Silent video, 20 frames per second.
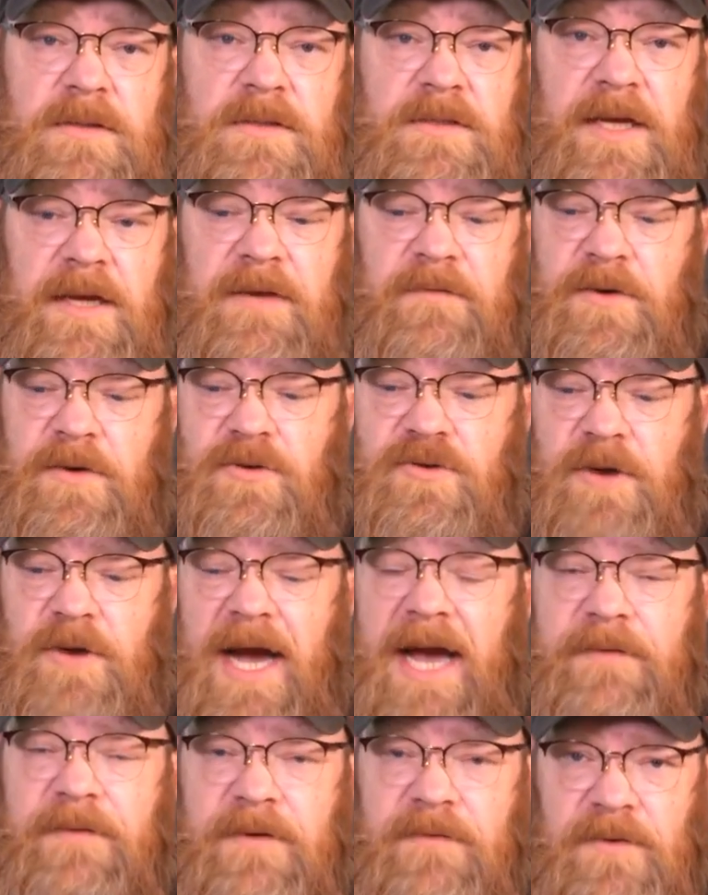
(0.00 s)
say if you're
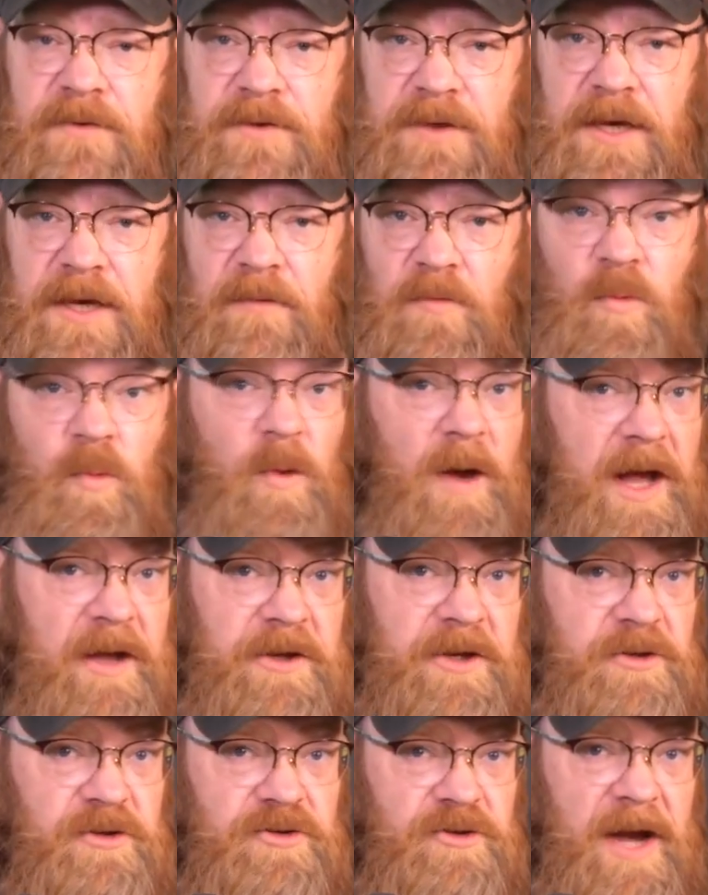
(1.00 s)
driving for them while you're